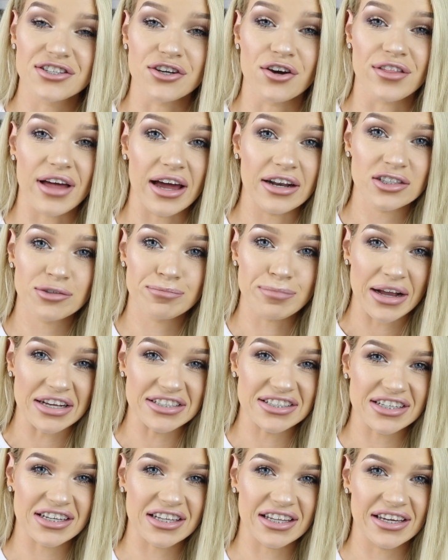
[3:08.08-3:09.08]
So that is
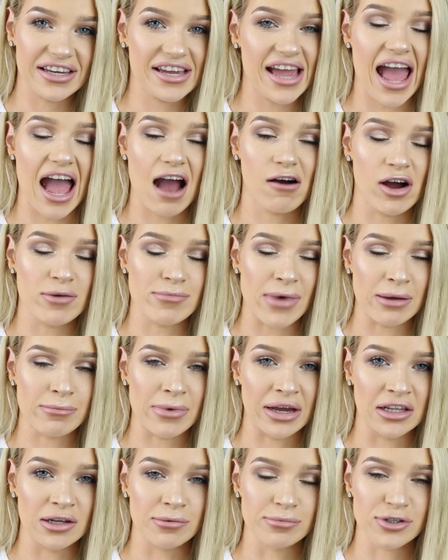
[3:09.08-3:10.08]
basically how I
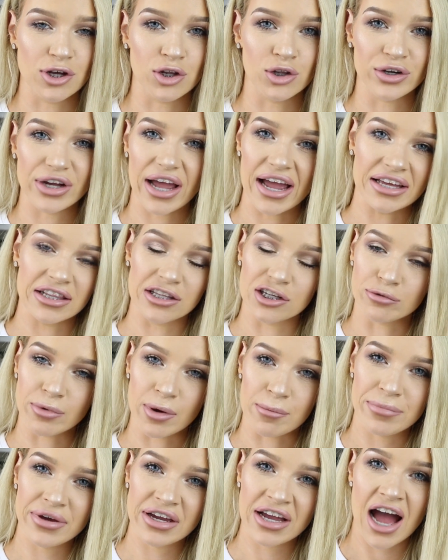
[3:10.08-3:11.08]
make my lips look a little
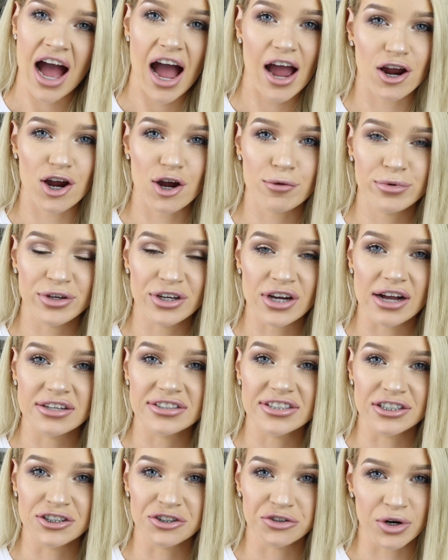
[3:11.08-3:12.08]
bit bigger. I hope you
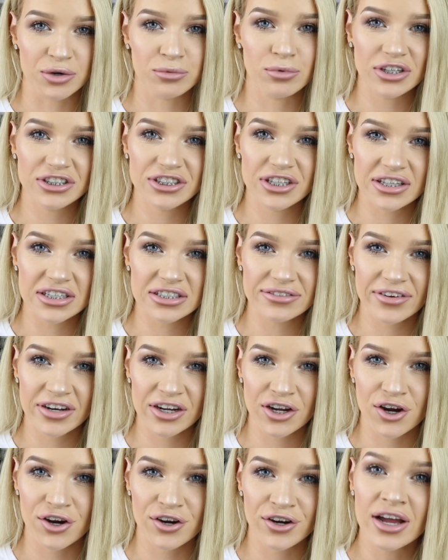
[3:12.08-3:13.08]
guys enjoyed watching this
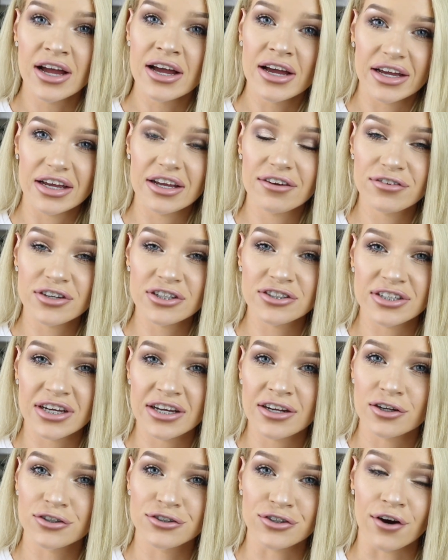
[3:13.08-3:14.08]
video. If you
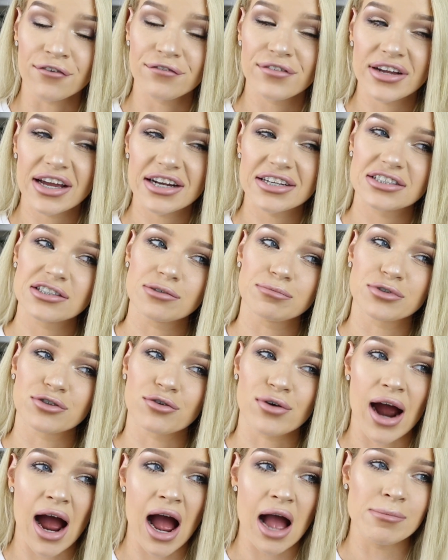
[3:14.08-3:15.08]
did, don't forget to
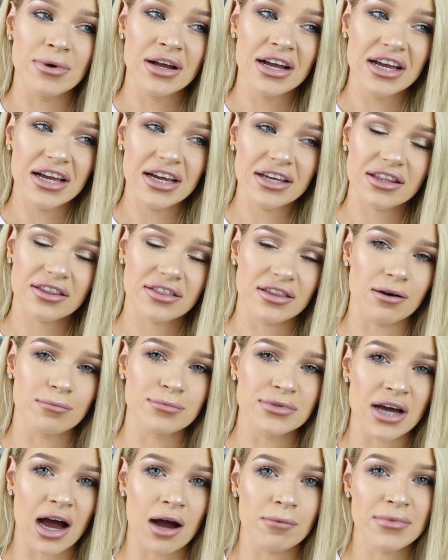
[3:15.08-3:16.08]
subscribe, hit the
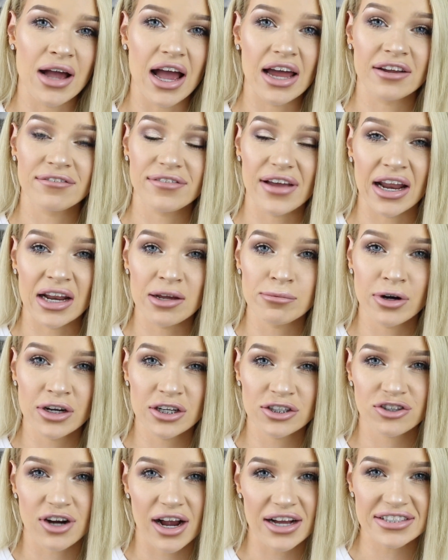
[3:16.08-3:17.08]
thumbs up, and if
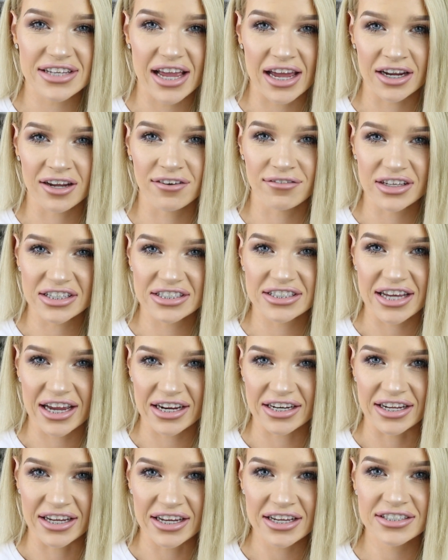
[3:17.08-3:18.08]
anybody tries any of these
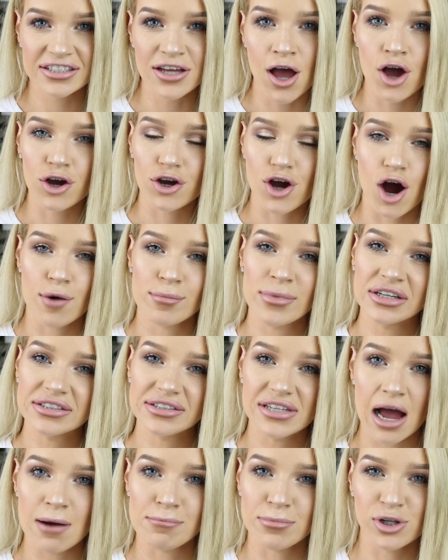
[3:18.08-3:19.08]
techniques,
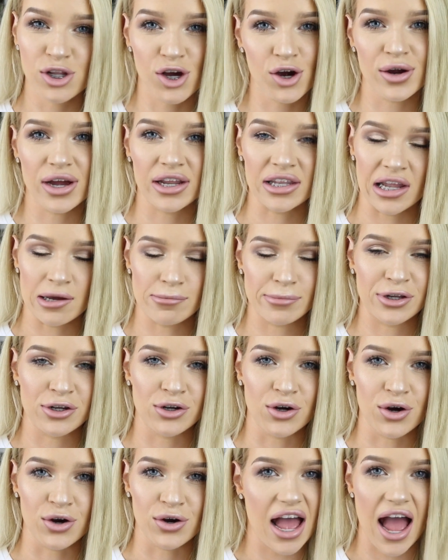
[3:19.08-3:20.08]
comment down below and let me
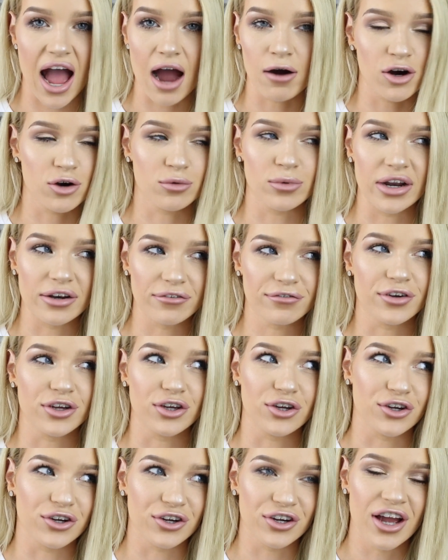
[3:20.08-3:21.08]
know how it went for
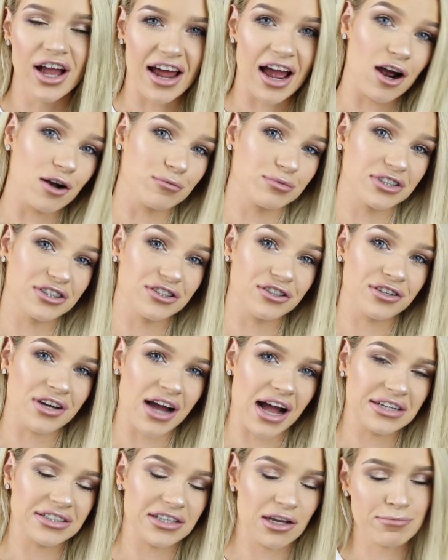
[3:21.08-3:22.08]
you. And I hope to see you
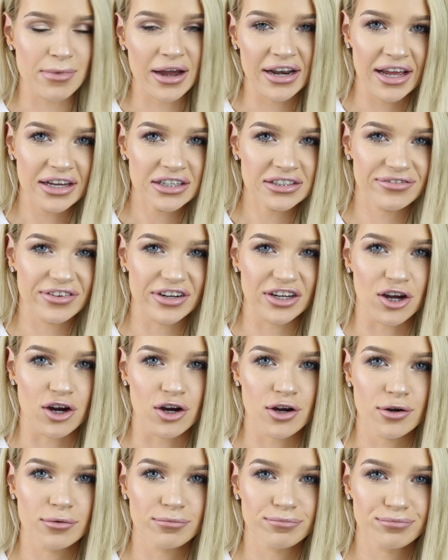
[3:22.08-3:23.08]
guys in my next
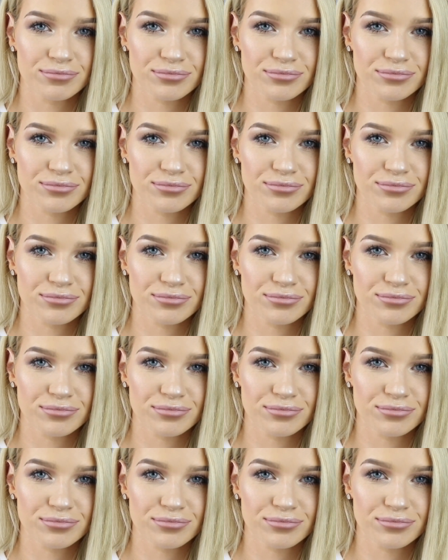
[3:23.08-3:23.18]
video.